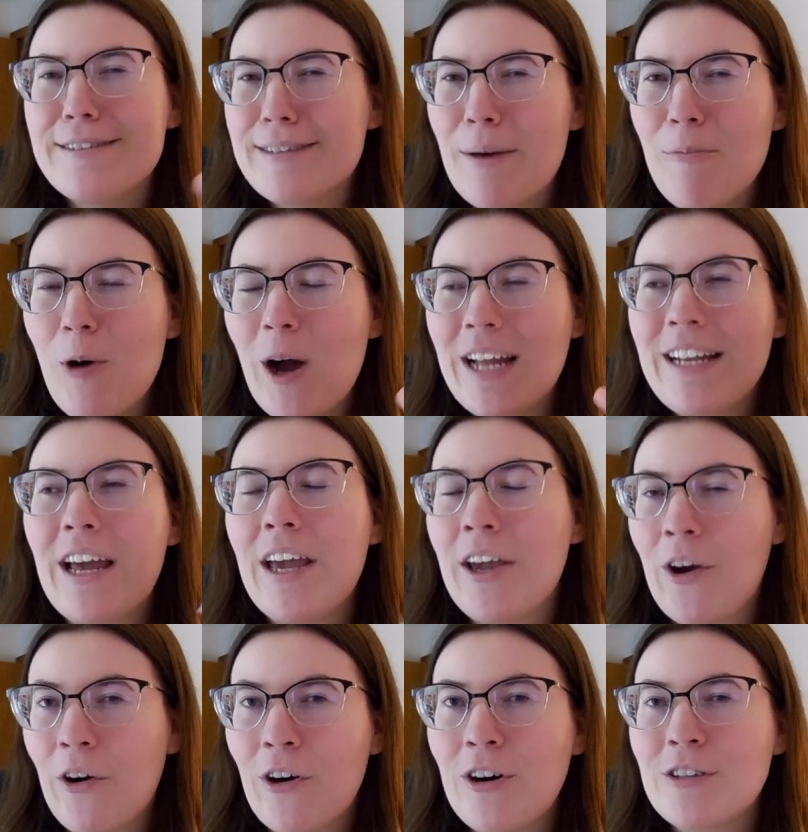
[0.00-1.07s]
someone, a
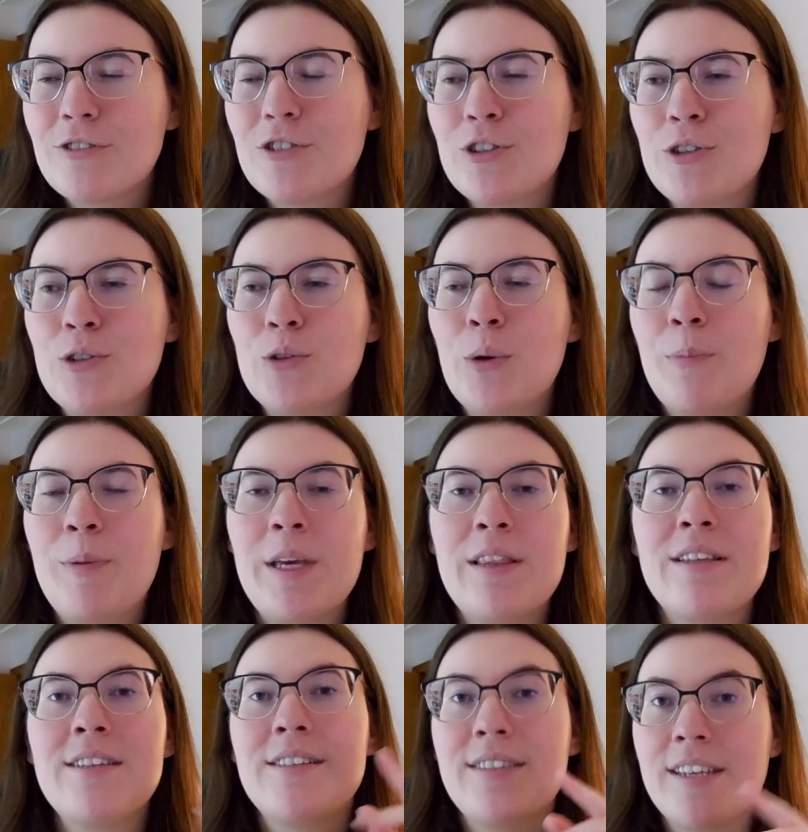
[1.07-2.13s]
girl, to be
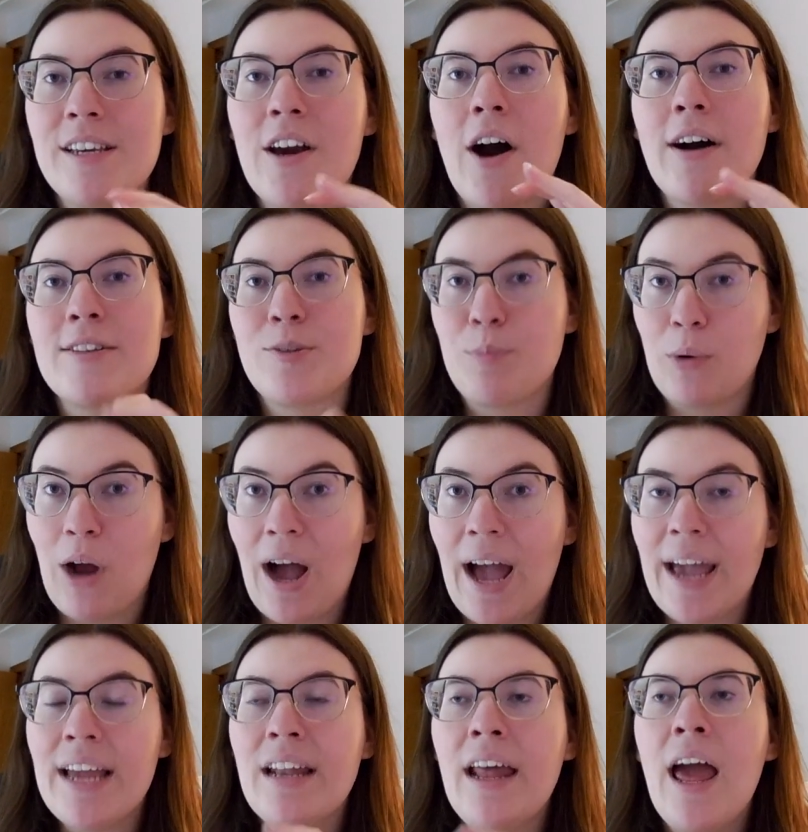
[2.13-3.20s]
the sea god's
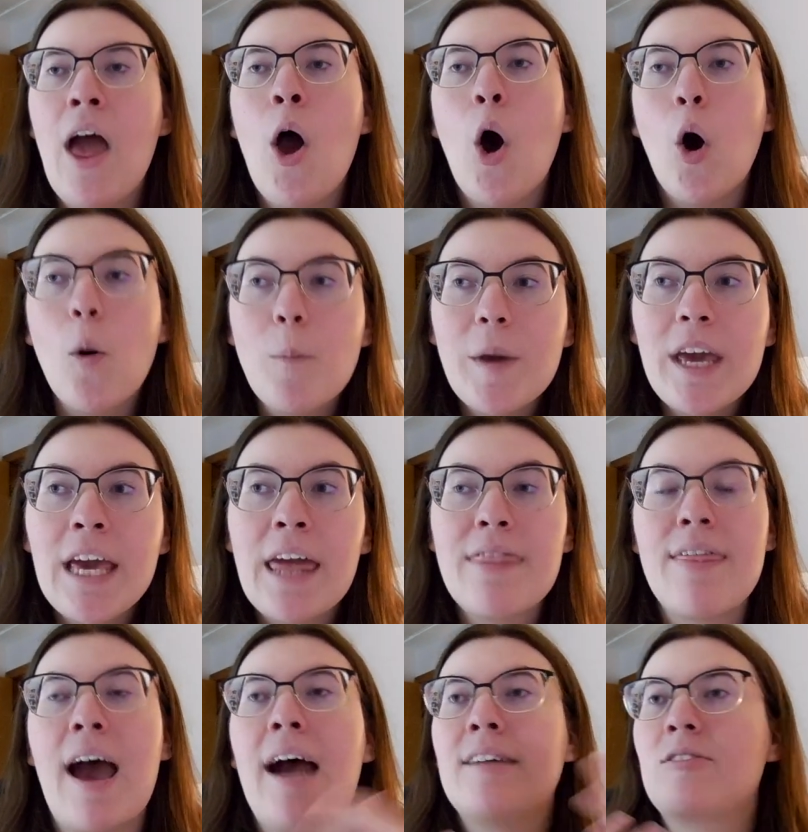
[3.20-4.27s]
bride, hoping
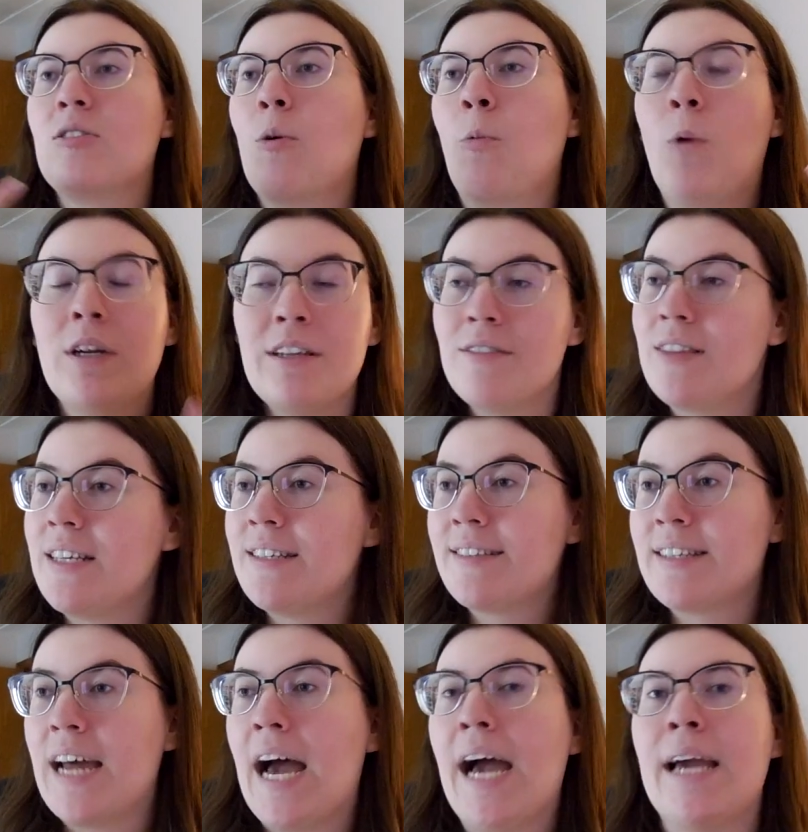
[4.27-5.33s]
that one of
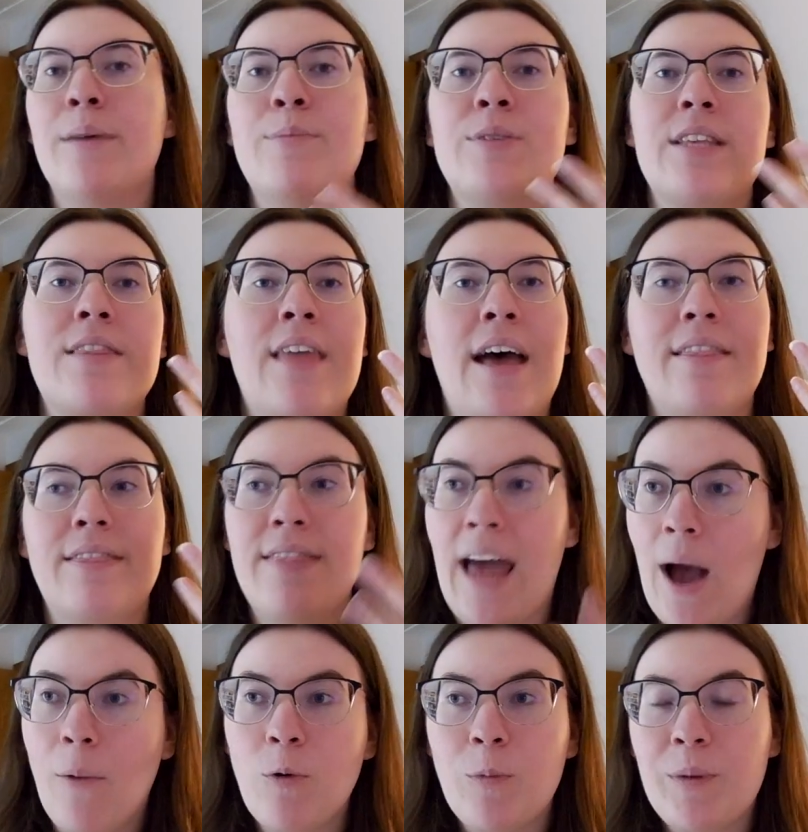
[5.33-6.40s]
these times that
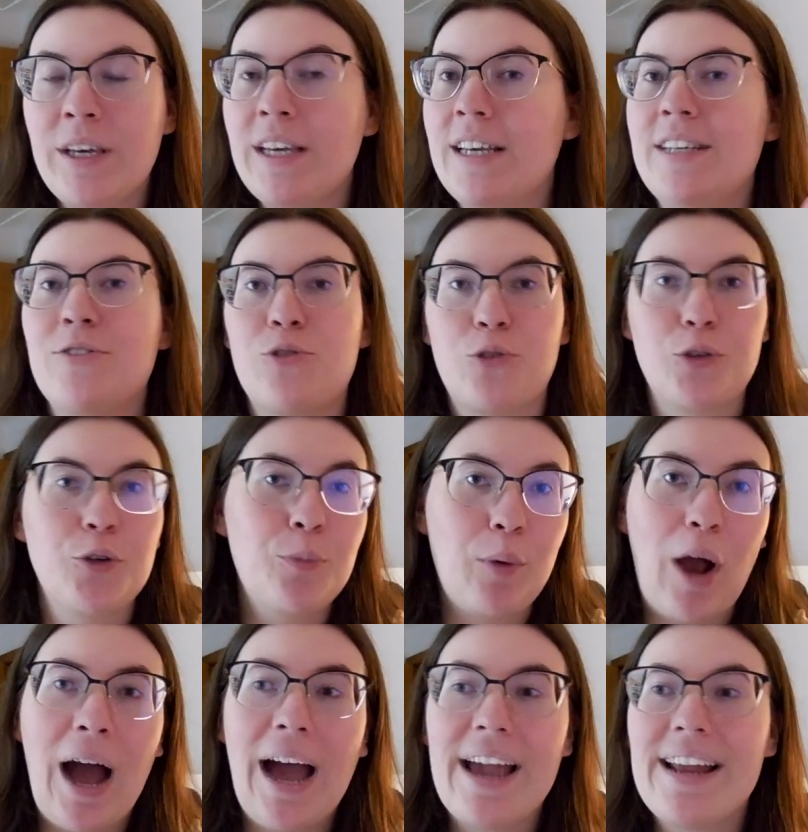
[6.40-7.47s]
that will be his true
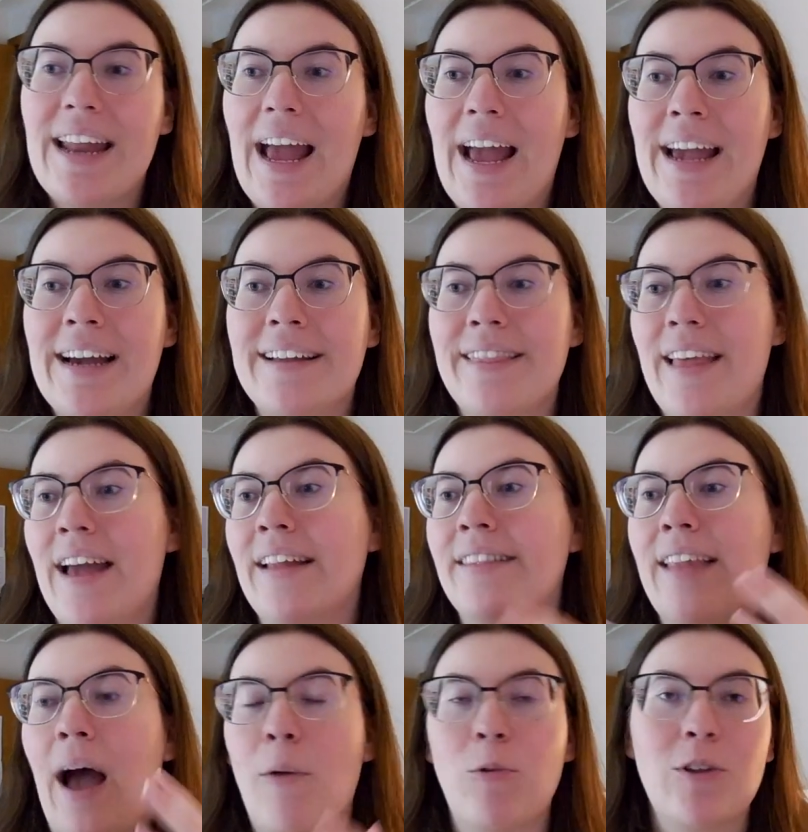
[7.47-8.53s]
bride, and
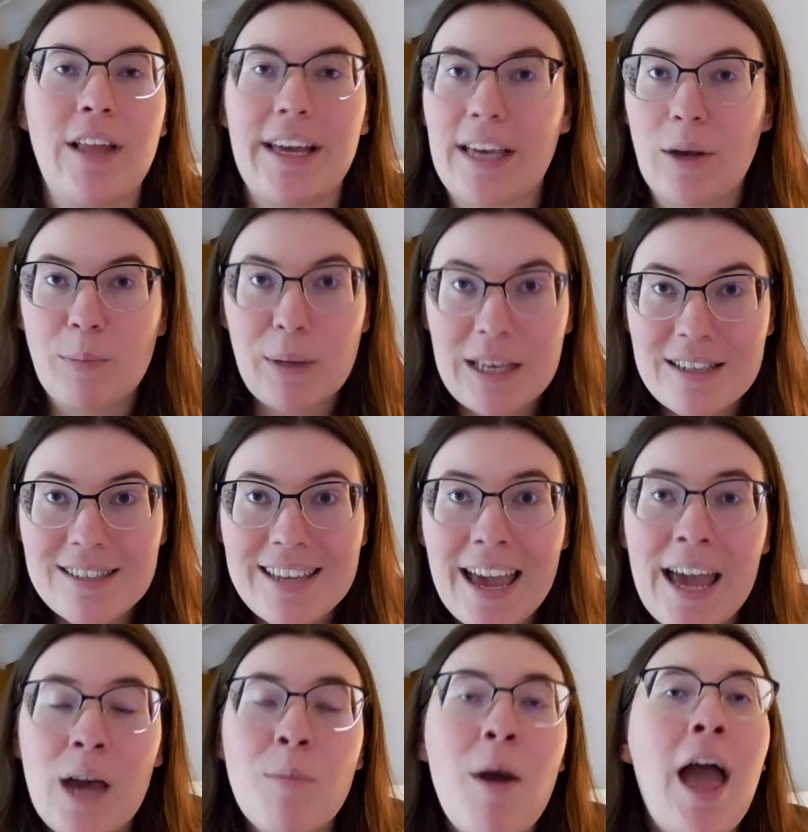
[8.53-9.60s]
then that will like appease
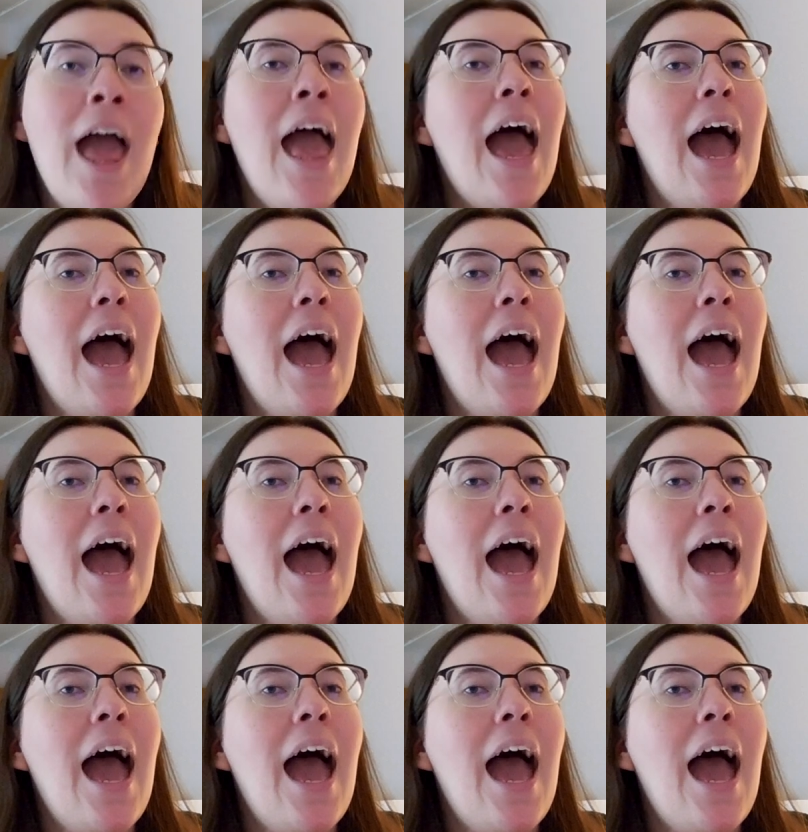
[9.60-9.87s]
him,